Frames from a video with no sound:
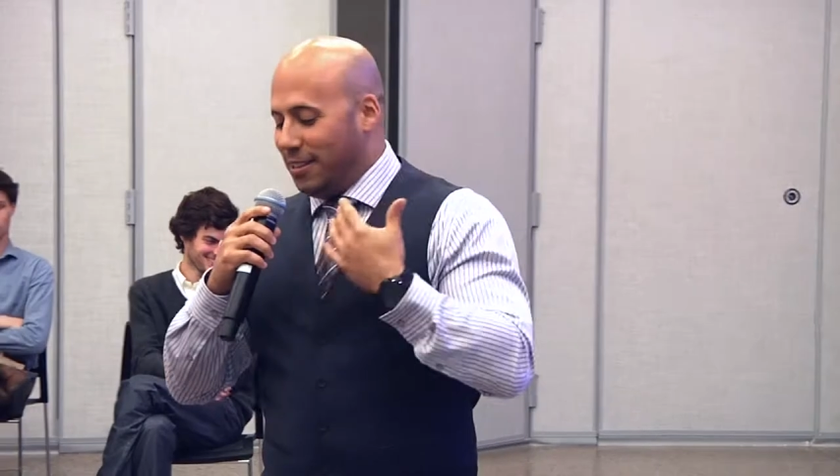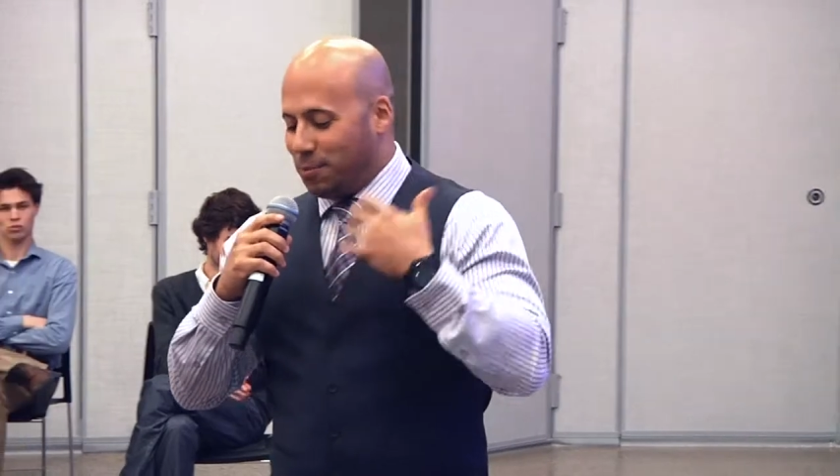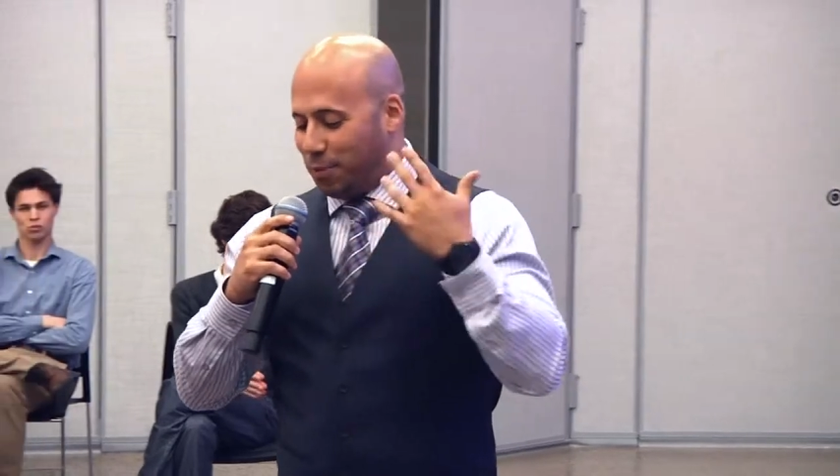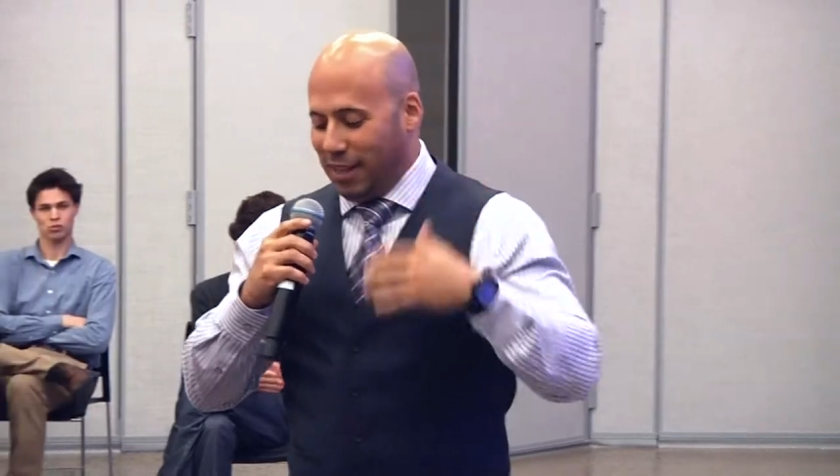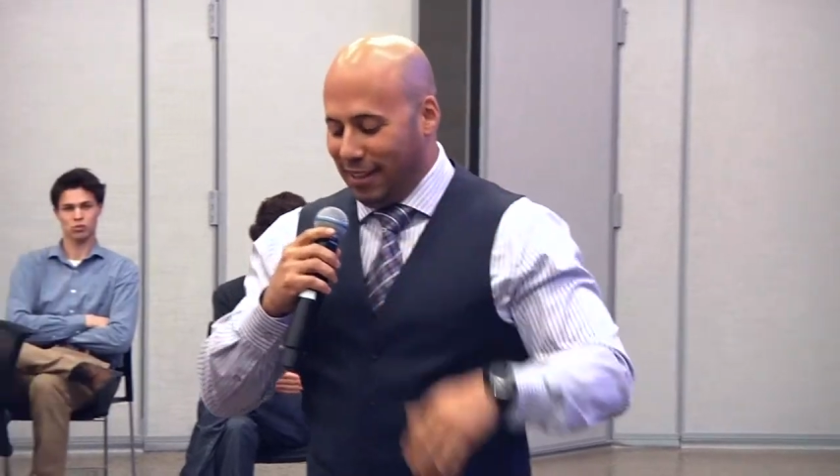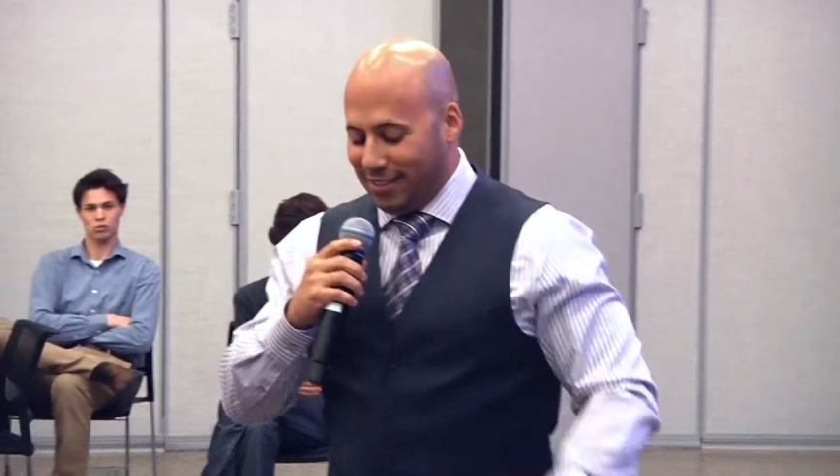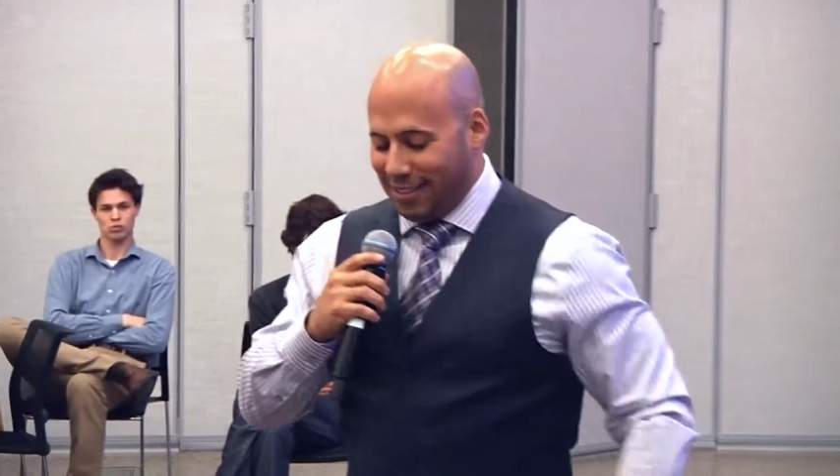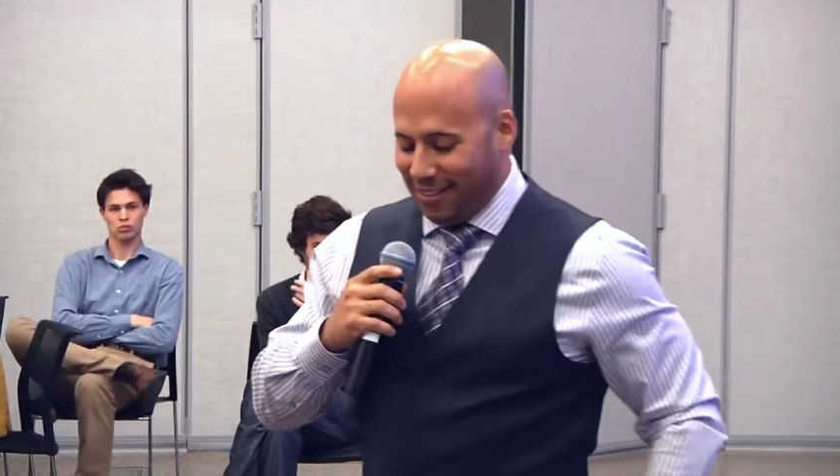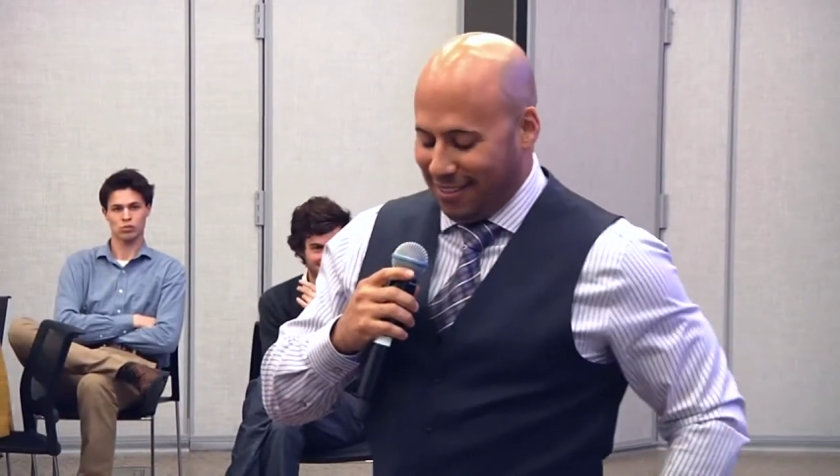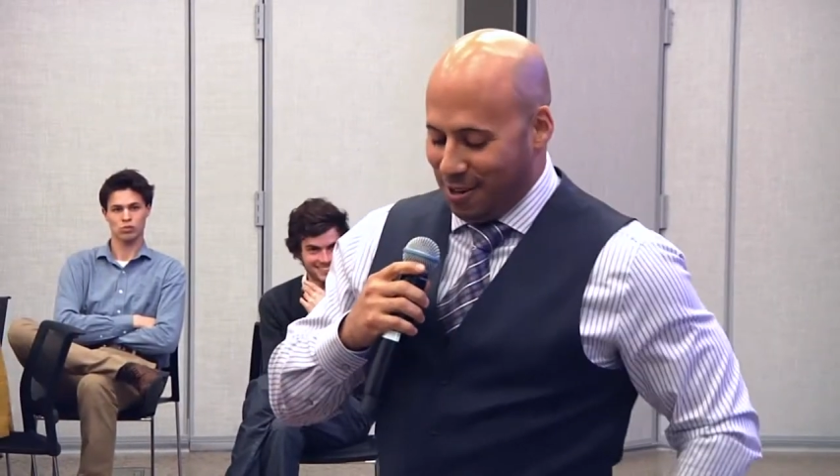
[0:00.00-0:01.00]
these beads,
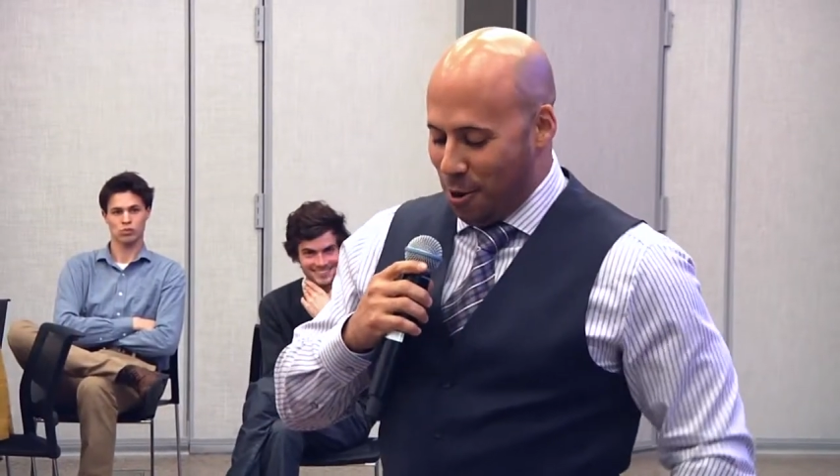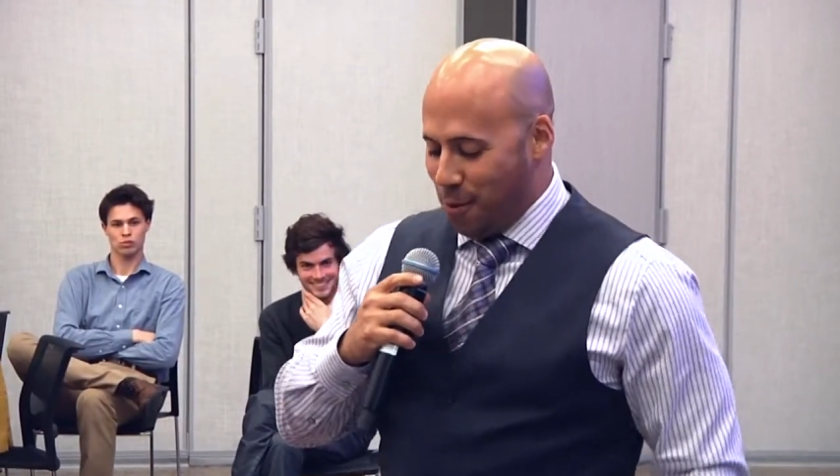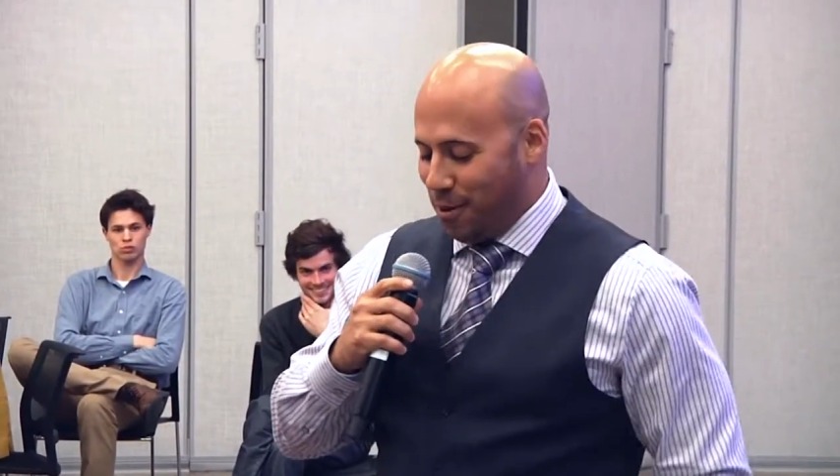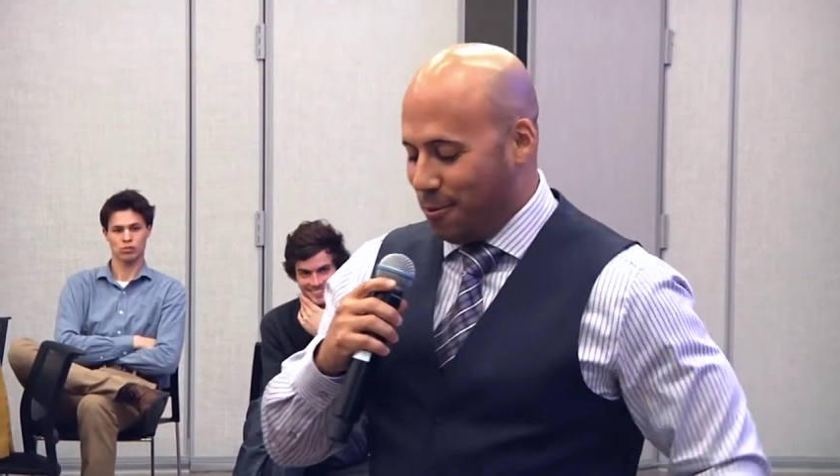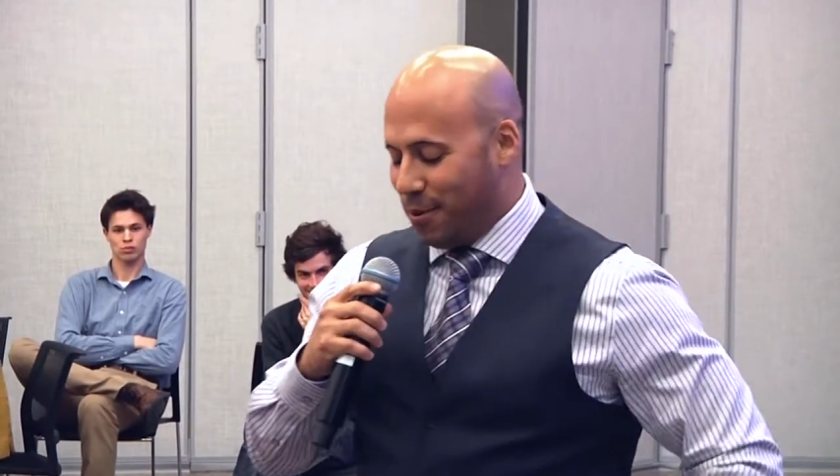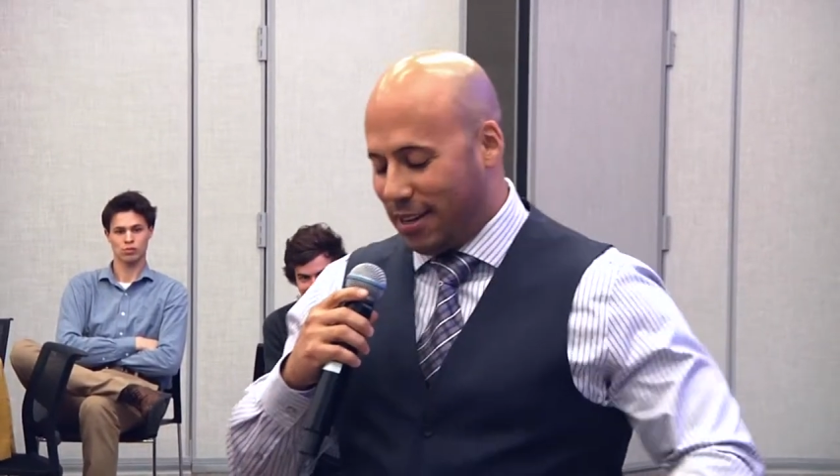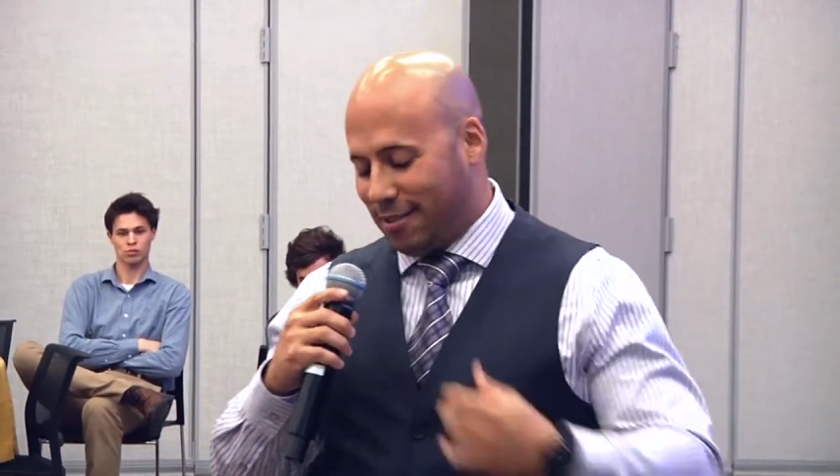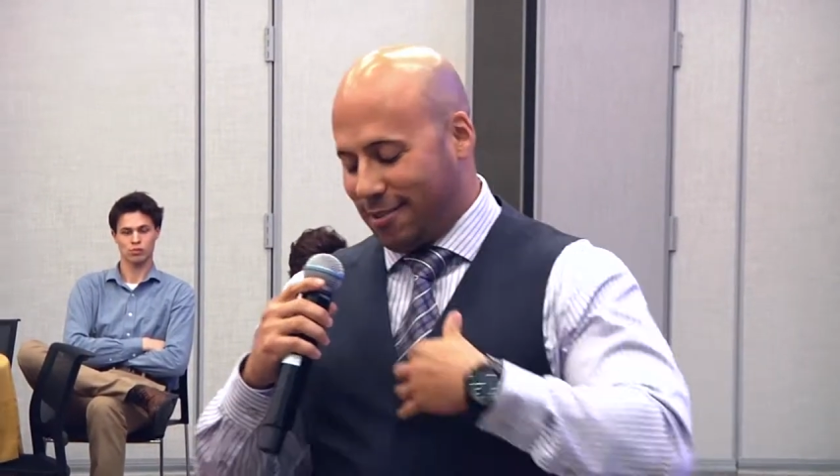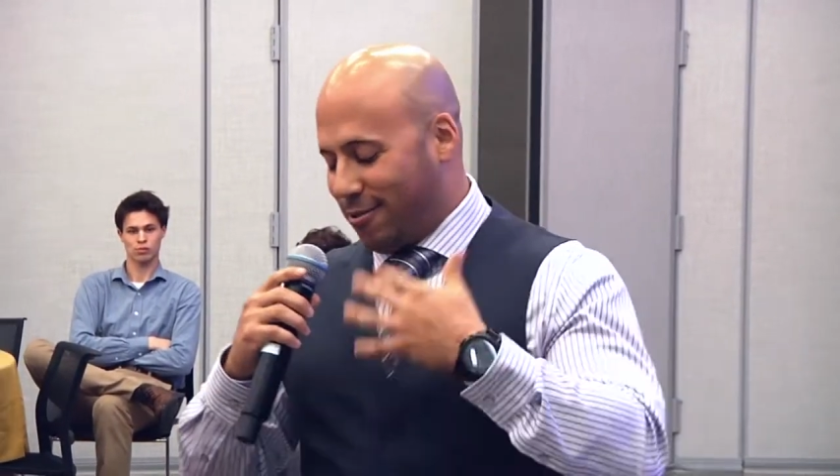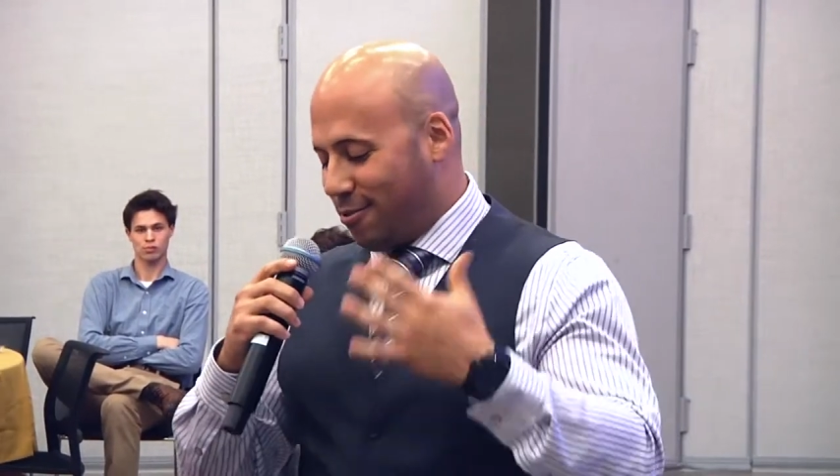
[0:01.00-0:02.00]
and you know, we,
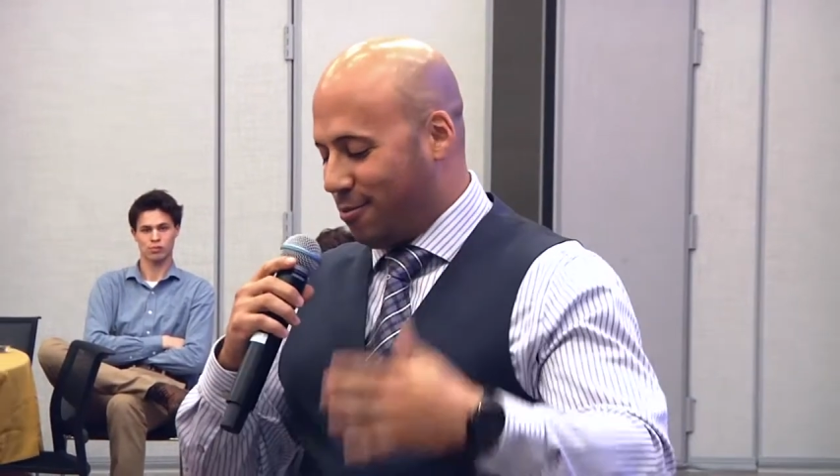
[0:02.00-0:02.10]
we